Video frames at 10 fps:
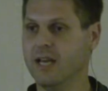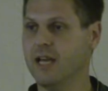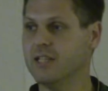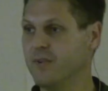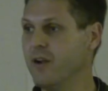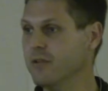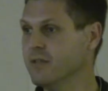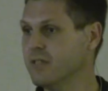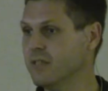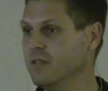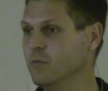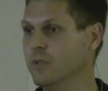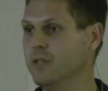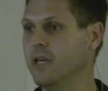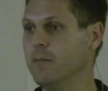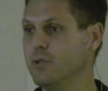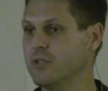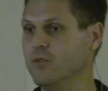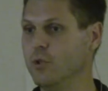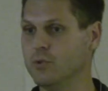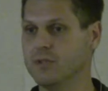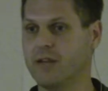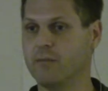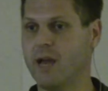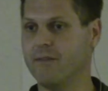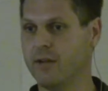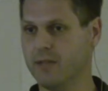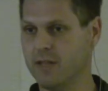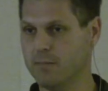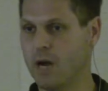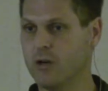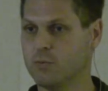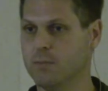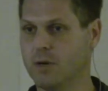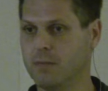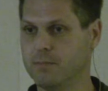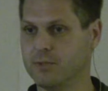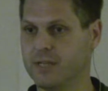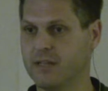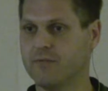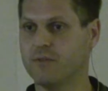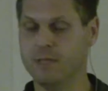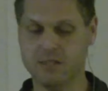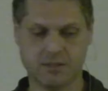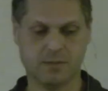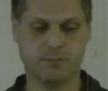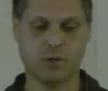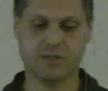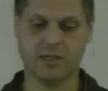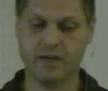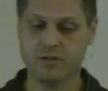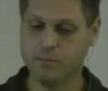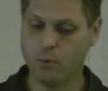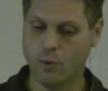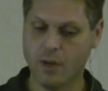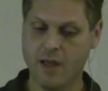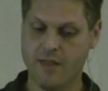it's very consistent with the inputs of nutrients that we have, and I think that Marcus would probably present that from his project EcoSupport,